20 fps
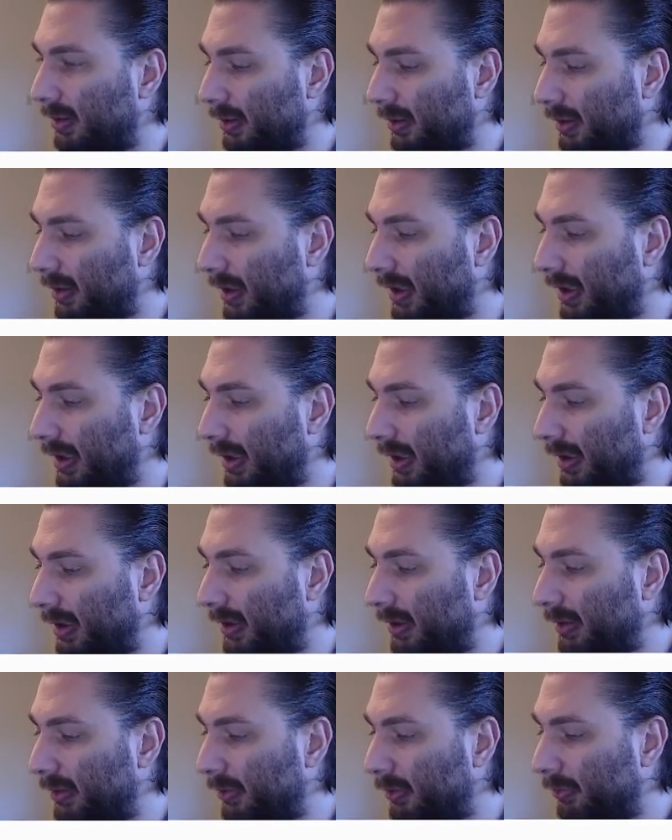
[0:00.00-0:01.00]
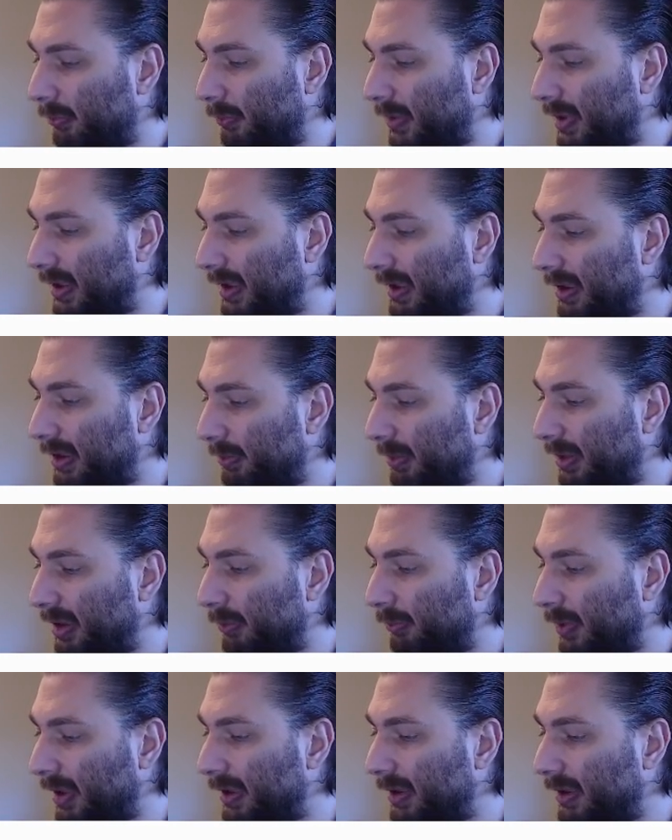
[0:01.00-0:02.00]
And we need it to be in
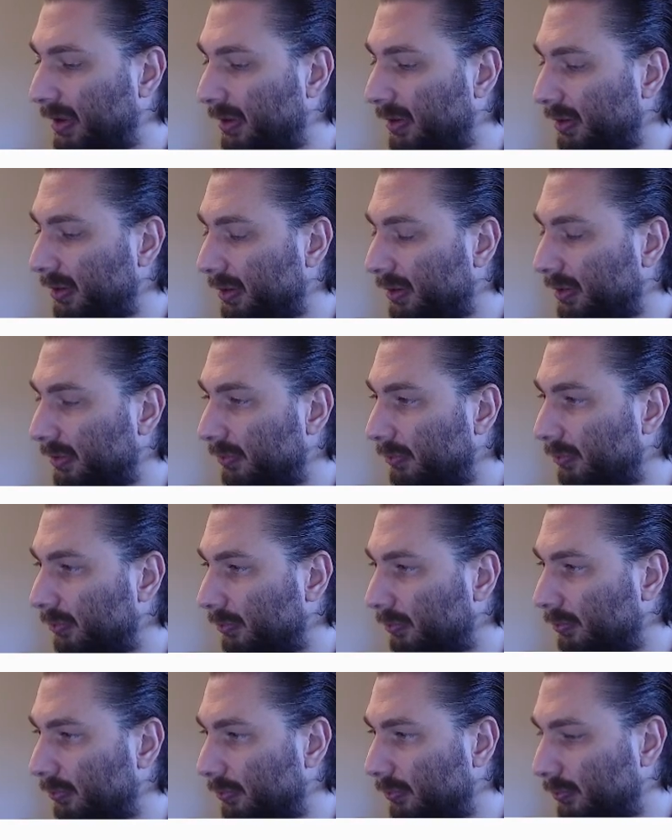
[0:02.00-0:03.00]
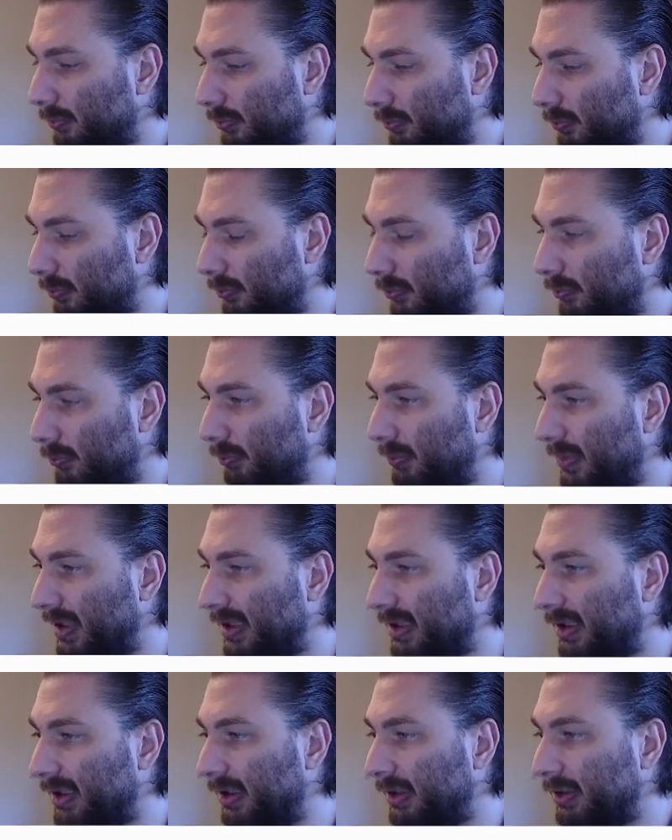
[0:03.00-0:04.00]
radians,
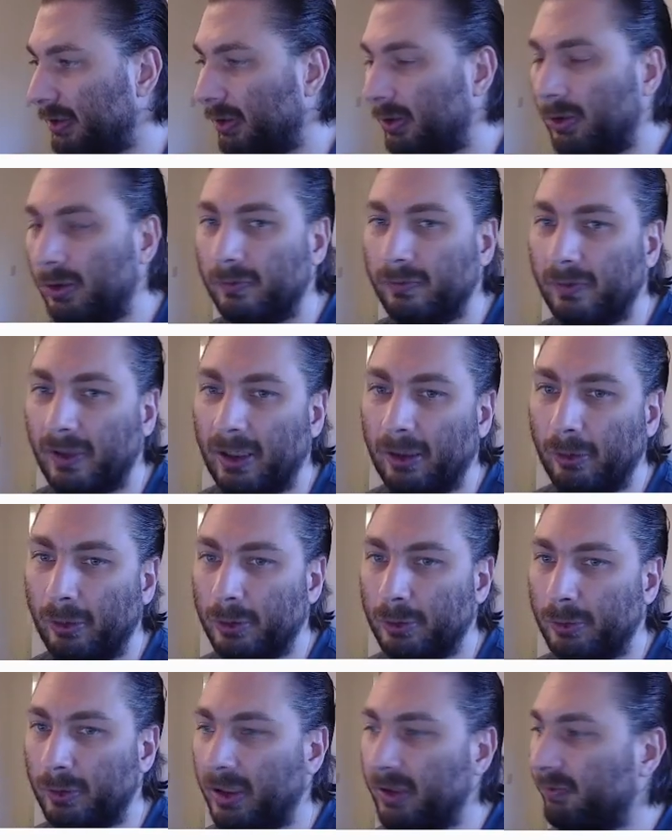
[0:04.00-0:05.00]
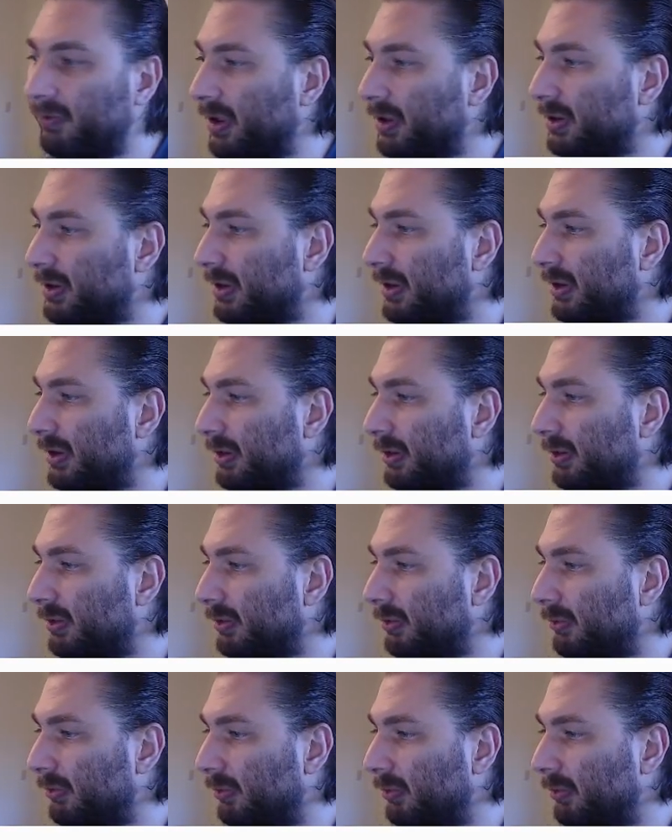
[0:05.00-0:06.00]
because all of our trig functions
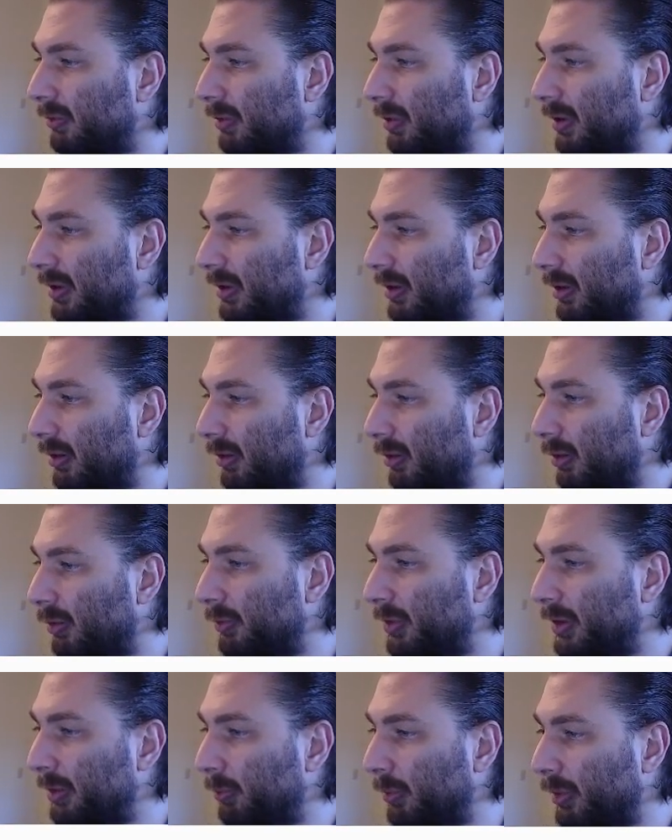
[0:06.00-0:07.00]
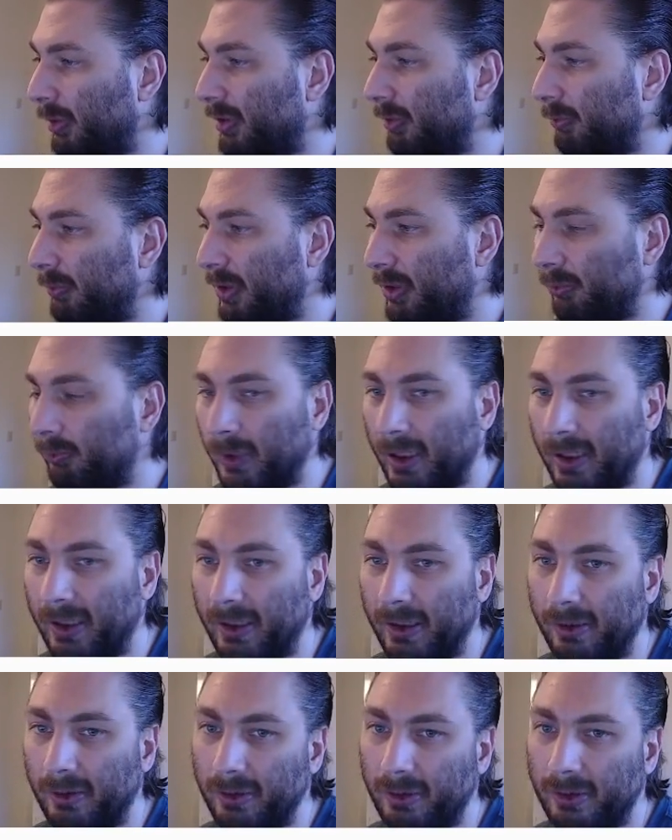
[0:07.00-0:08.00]
only work with
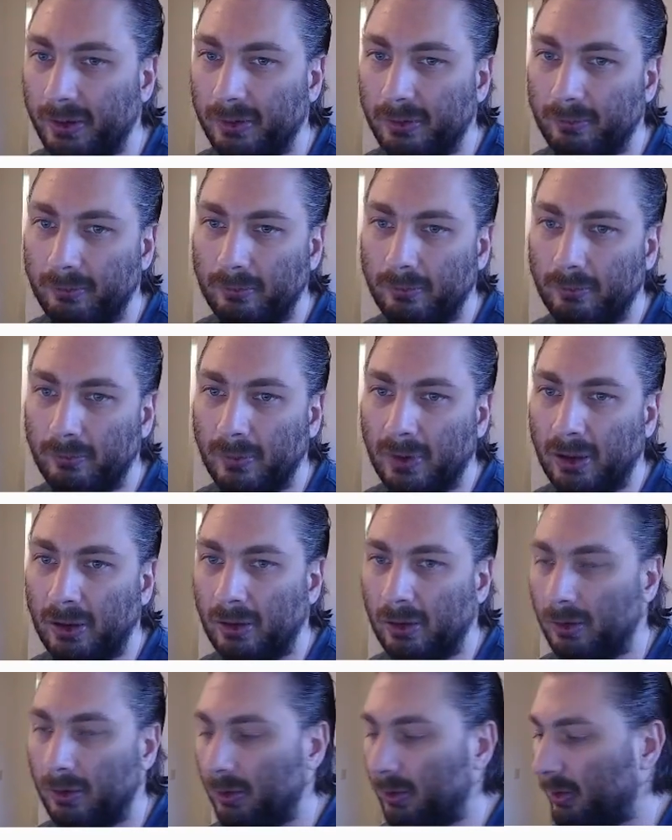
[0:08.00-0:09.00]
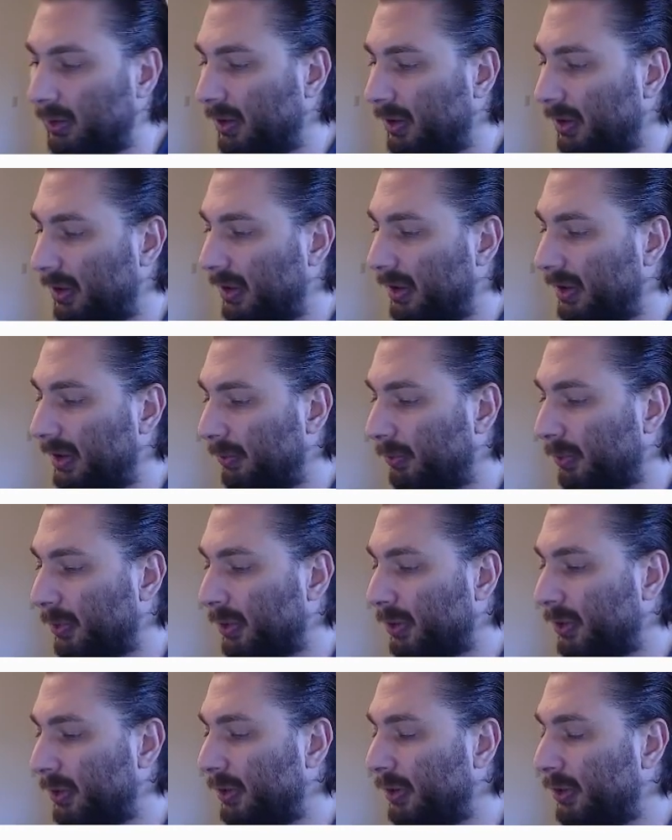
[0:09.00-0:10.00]
radians. And then we're
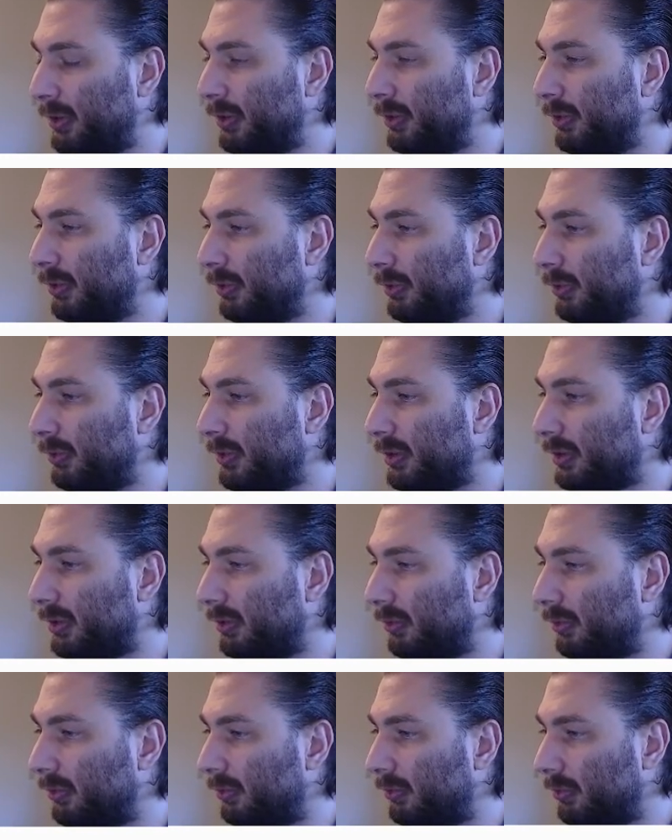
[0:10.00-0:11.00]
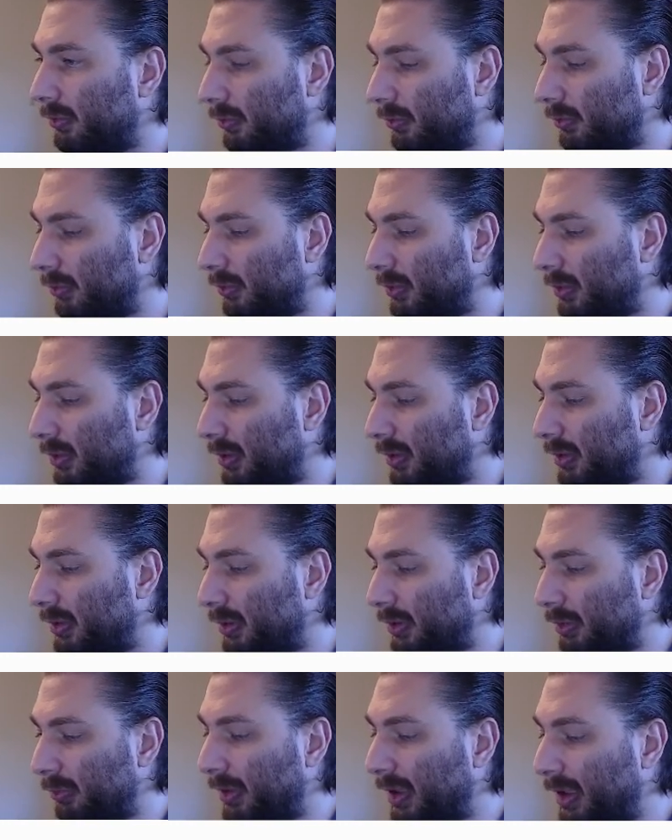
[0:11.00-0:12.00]
going to use
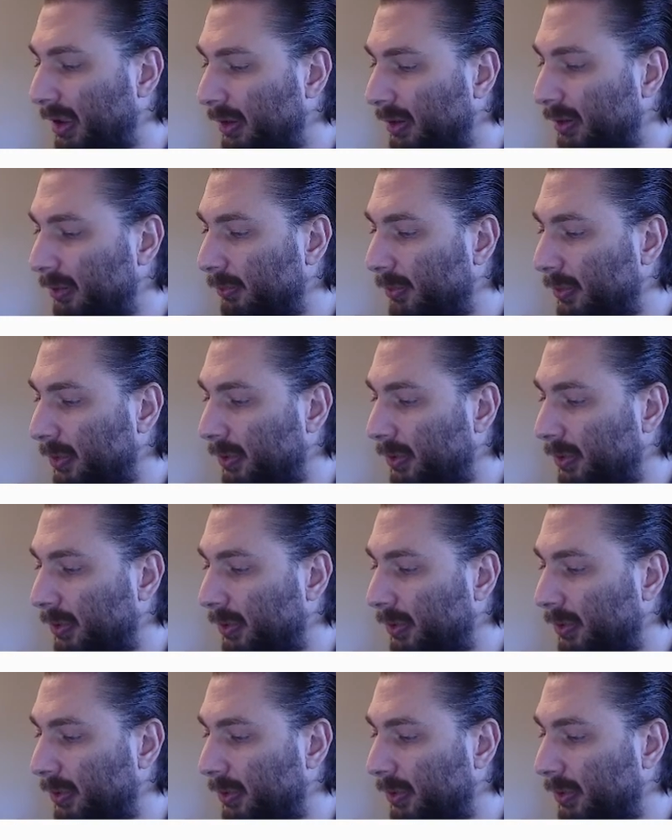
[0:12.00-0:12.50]
the random